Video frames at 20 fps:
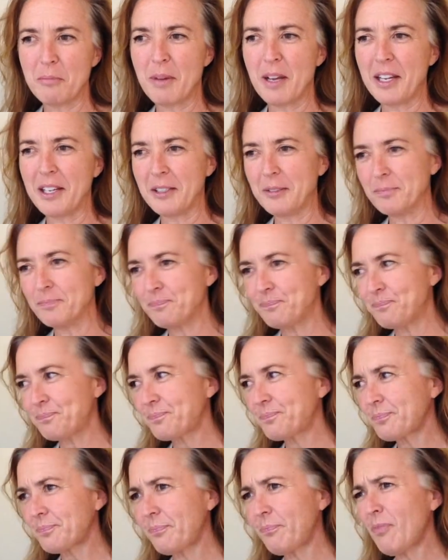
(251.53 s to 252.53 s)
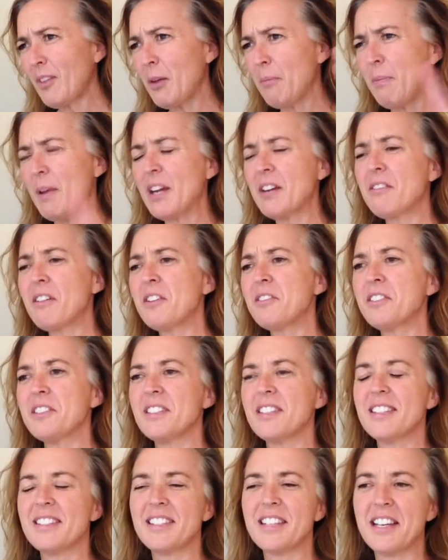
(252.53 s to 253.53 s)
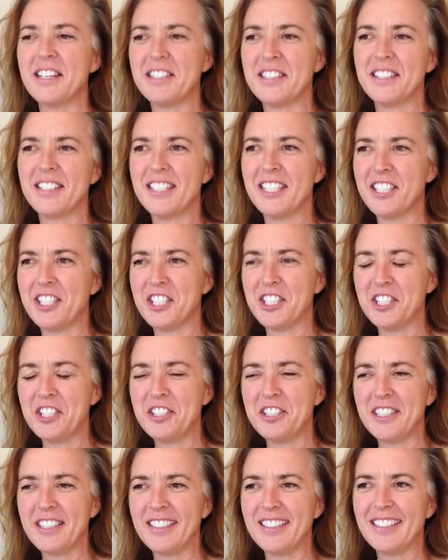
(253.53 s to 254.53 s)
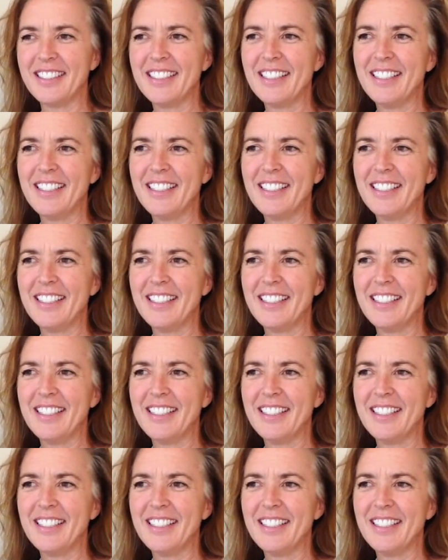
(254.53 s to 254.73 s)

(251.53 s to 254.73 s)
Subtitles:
My background is in science and engineering.